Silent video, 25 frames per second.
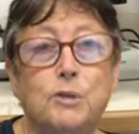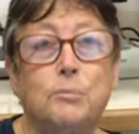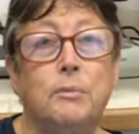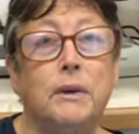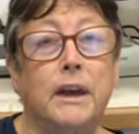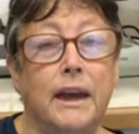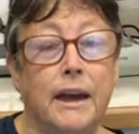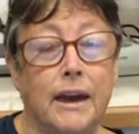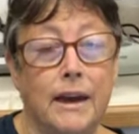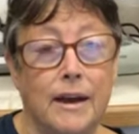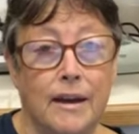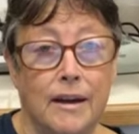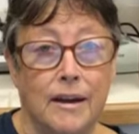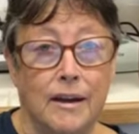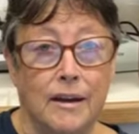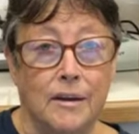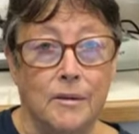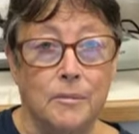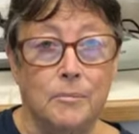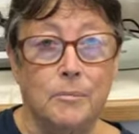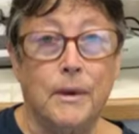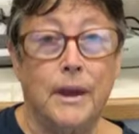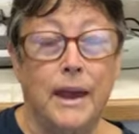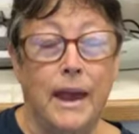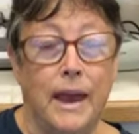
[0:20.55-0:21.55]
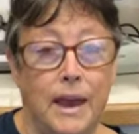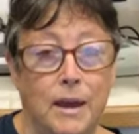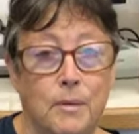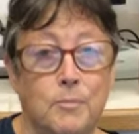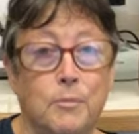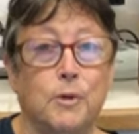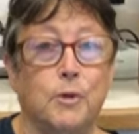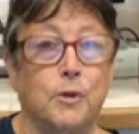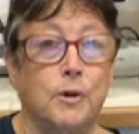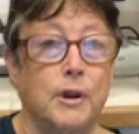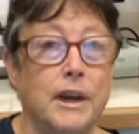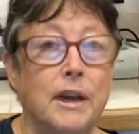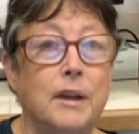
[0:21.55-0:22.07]
become a
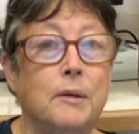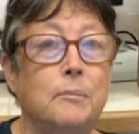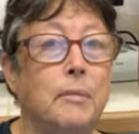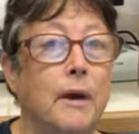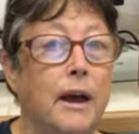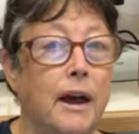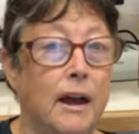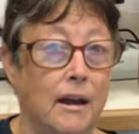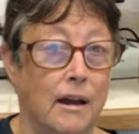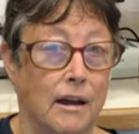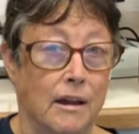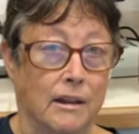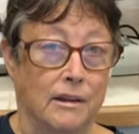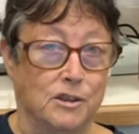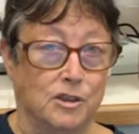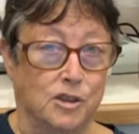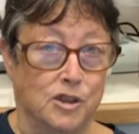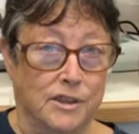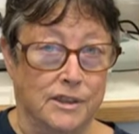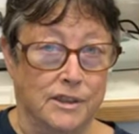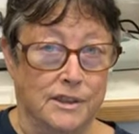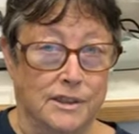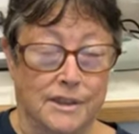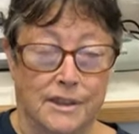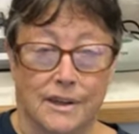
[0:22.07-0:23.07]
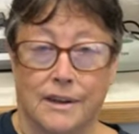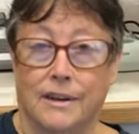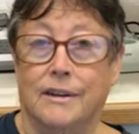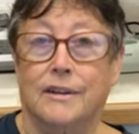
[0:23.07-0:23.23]
marine biologist.